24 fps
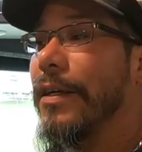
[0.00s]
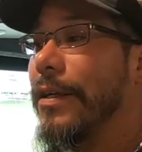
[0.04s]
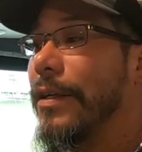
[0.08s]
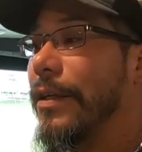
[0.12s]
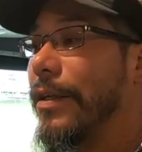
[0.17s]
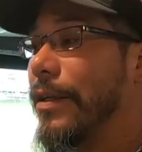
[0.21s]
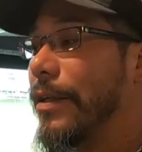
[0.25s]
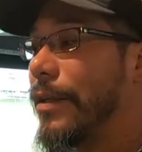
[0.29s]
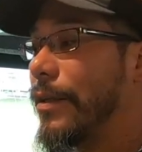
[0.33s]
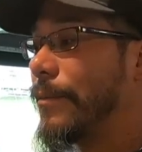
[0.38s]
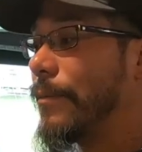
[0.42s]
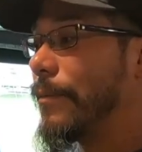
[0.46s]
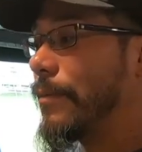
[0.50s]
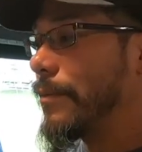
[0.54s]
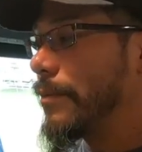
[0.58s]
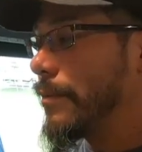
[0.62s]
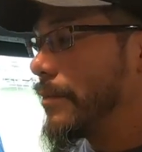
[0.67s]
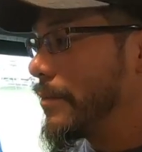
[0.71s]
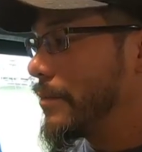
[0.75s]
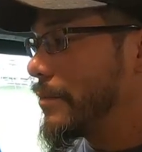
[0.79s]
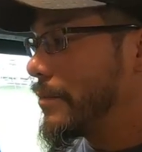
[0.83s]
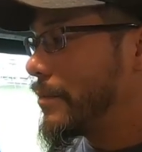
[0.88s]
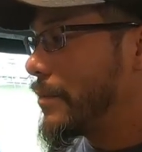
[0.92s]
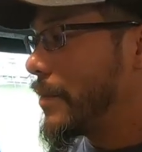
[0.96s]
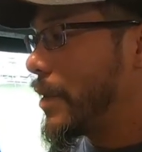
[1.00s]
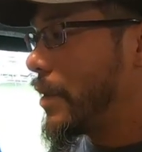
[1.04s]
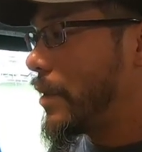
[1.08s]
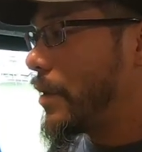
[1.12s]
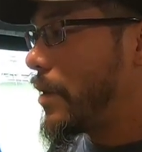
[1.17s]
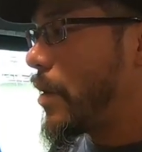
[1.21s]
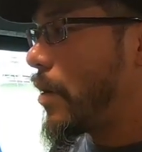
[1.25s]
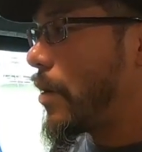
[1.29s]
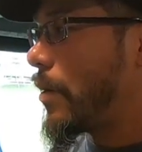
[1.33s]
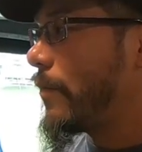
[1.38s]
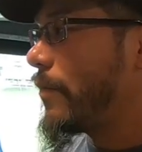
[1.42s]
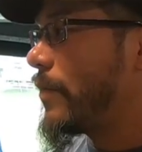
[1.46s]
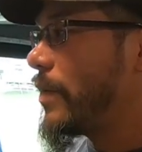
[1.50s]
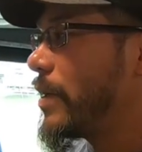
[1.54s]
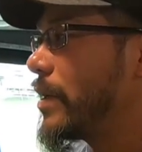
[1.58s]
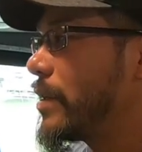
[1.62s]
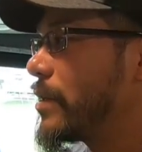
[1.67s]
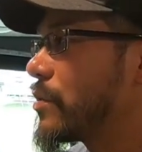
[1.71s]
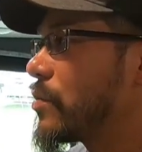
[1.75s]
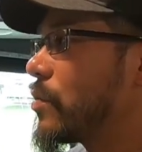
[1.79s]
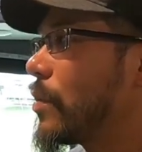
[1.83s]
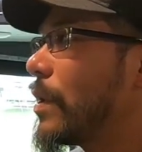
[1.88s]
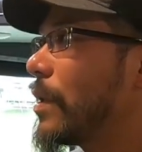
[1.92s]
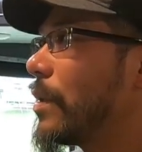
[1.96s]
an RV
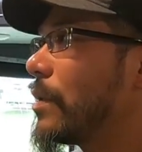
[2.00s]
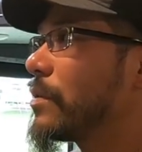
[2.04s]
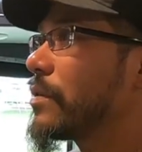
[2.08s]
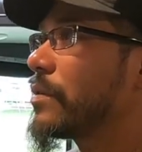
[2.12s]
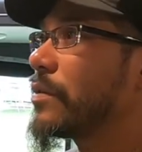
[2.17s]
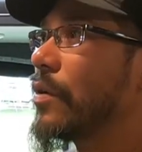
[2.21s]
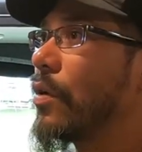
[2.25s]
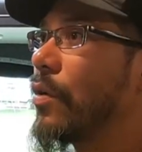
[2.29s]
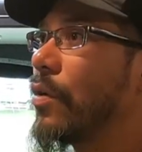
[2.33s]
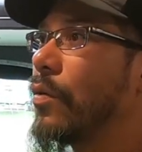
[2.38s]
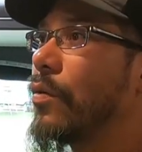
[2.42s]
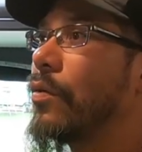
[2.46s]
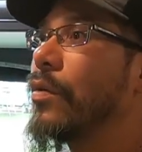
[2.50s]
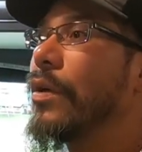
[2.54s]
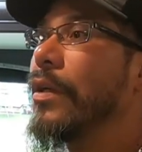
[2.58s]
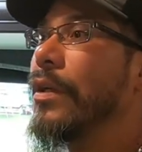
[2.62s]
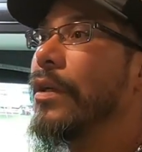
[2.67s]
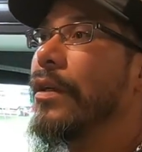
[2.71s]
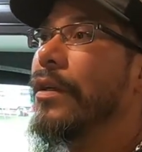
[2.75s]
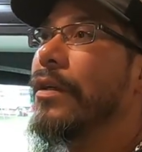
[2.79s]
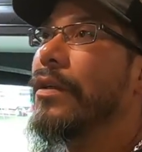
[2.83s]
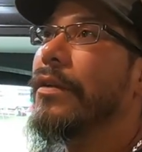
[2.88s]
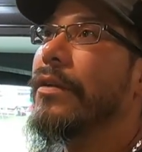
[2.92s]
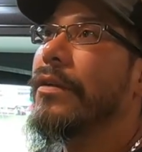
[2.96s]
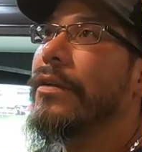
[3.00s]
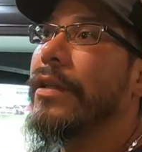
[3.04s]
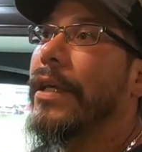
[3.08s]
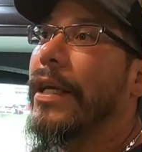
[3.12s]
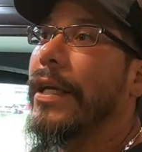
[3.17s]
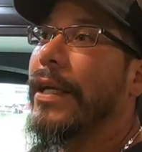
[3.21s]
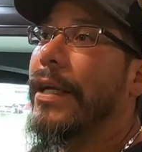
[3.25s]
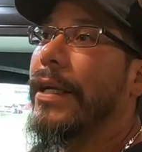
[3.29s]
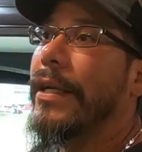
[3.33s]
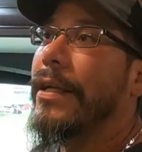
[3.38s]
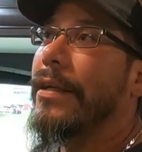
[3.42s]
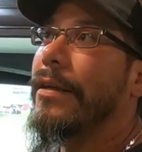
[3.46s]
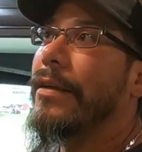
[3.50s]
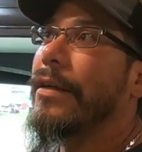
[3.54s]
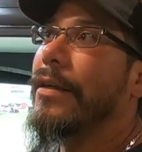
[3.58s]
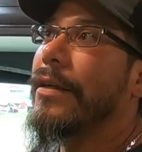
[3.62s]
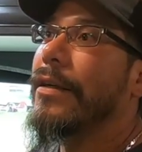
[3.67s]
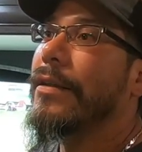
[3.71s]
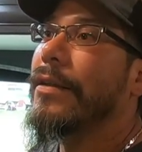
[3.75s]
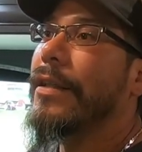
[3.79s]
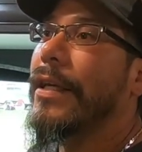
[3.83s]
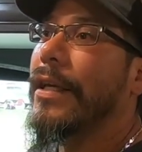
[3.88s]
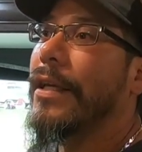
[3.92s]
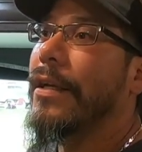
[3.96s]
as well. So they can
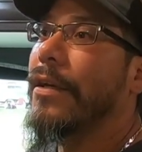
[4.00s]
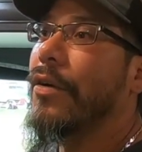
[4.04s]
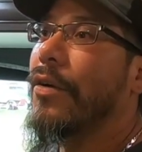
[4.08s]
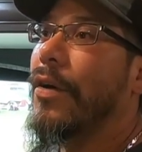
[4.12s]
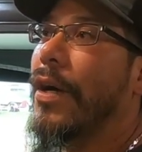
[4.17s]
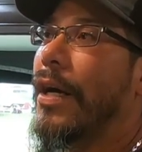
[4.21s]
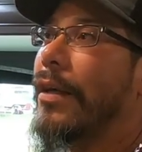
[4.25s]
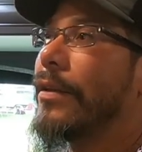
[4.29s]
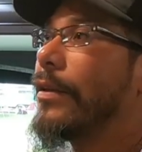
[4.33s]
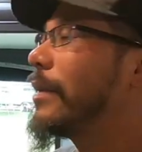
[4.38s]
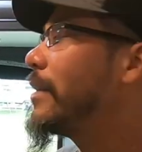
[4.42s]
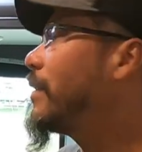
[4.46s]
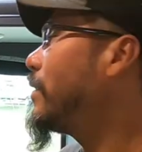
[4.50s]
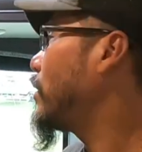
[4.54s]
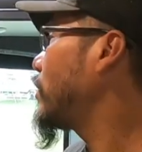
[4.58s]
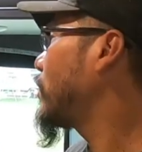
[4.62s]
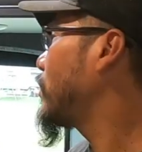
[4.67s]
go out, and then